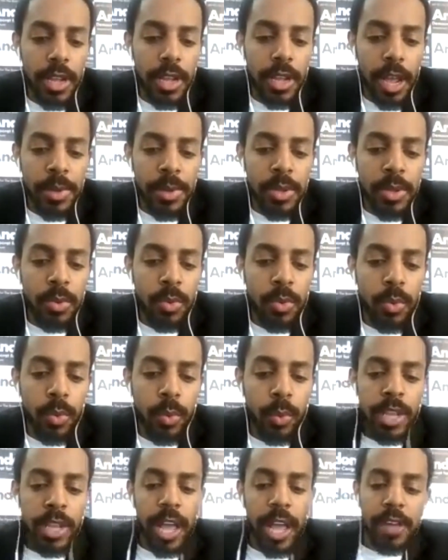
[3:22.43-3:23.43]
I mean,
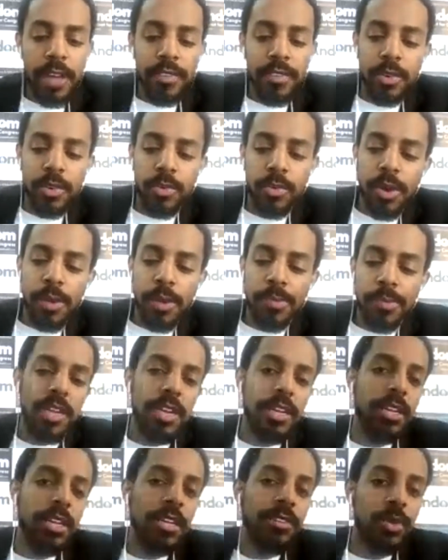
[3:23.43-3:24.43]
we have a
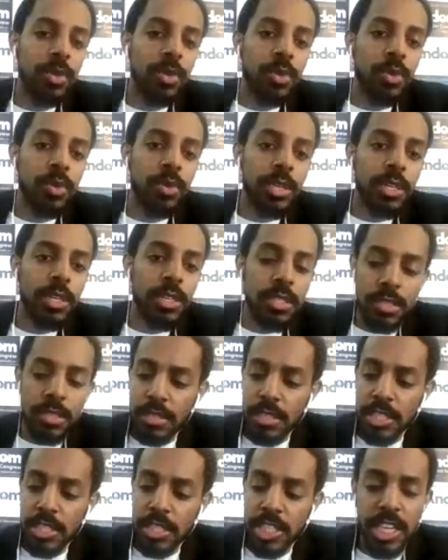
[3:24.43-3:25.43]
representative who is
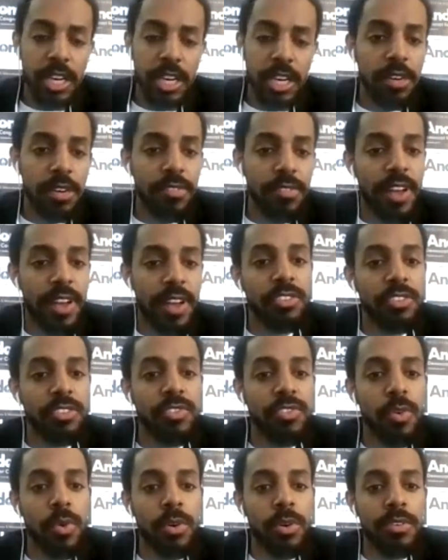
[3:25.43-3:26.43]
the chair of House Foreign
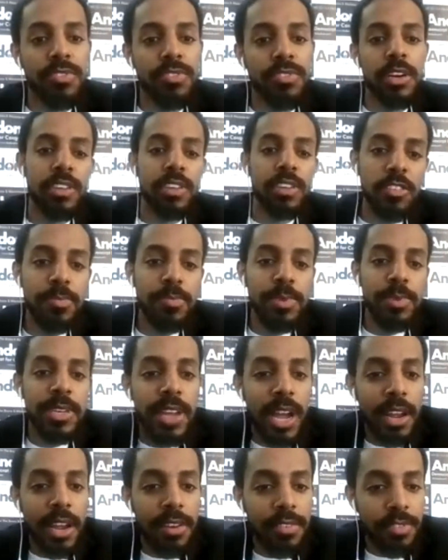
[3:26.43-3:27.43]
Affairs, and he's been
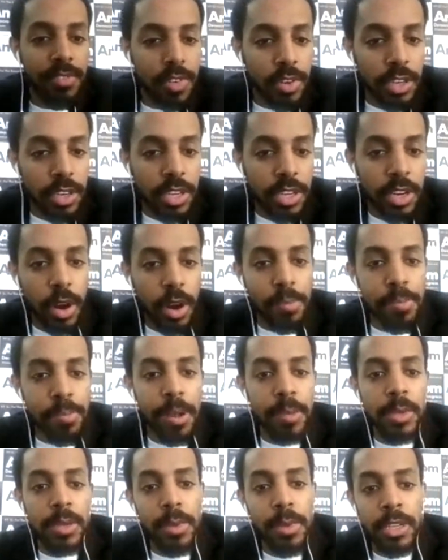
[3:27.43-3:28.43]
diverting our public money
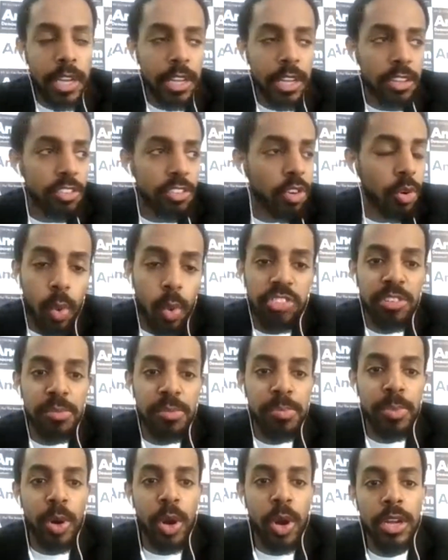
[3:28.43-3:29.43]
to wars
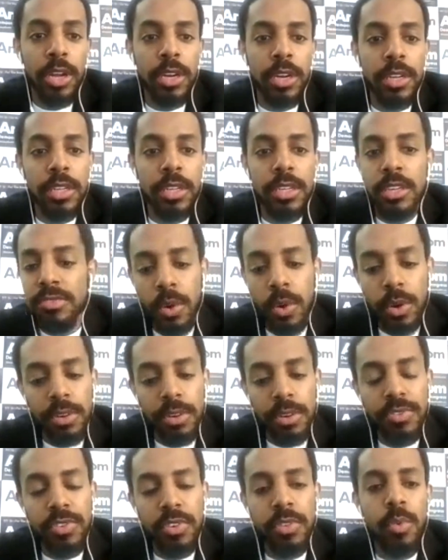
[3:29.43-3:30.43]
abroad. You know, he voted for
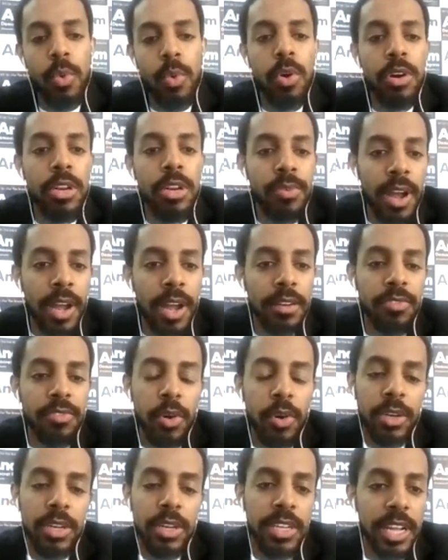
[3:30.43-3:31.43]
the war in Iraq,
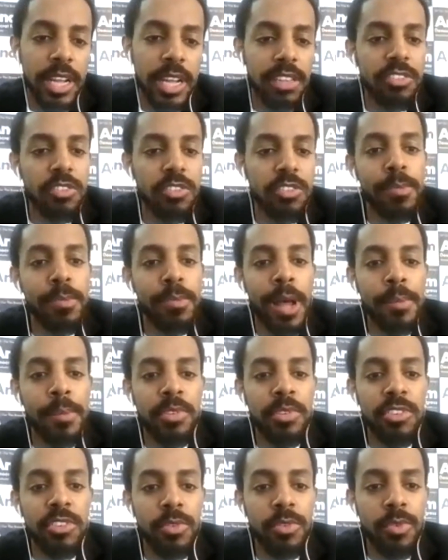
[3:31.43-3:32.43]
voted against Obama's
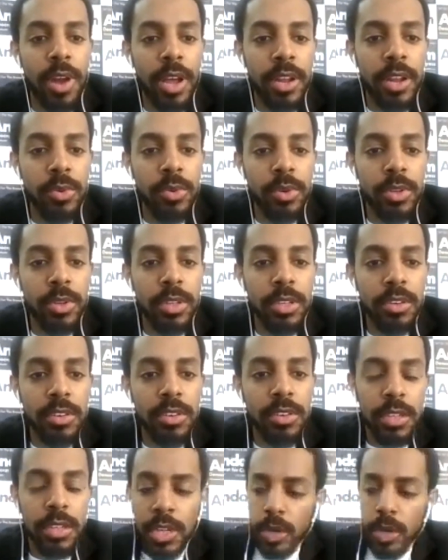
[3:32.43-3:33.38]
Iran nuclear deal.